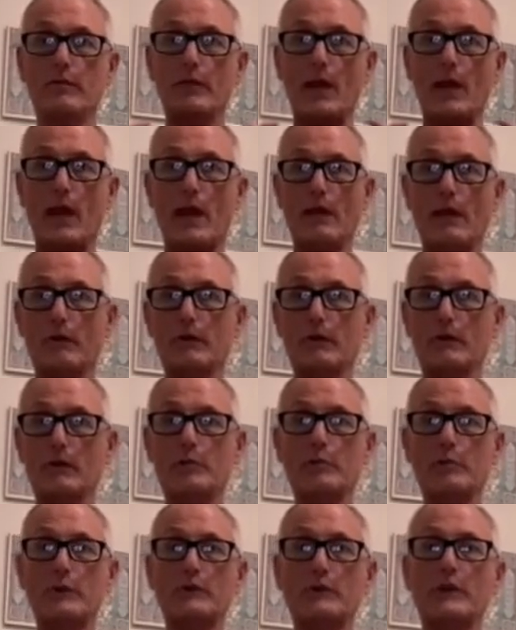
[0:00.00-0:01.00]
out, to
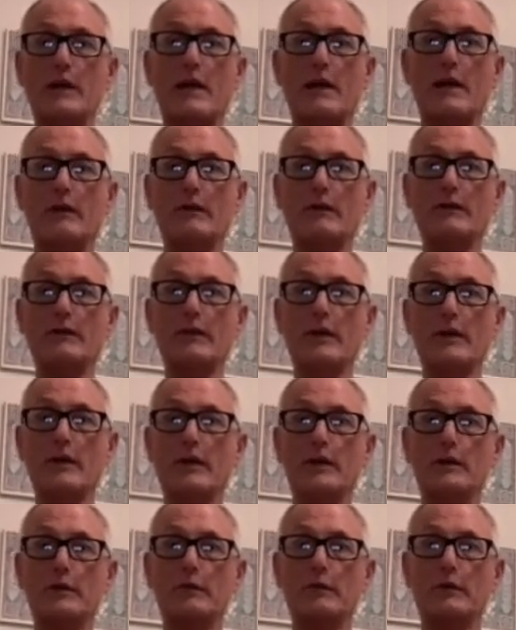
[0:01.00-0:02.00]
push it out.
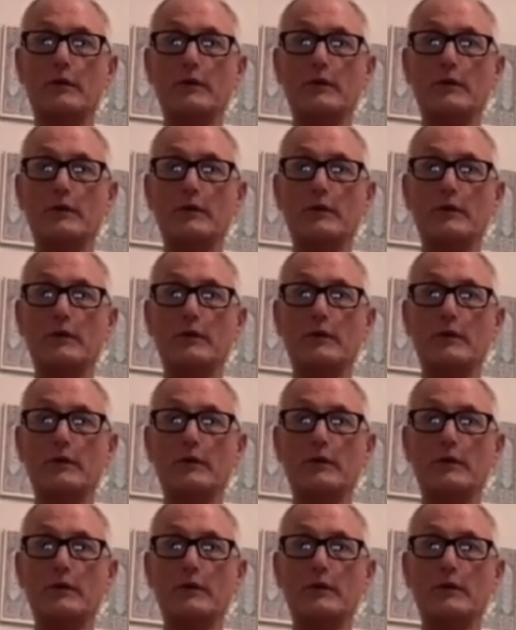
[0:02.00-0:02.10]
So we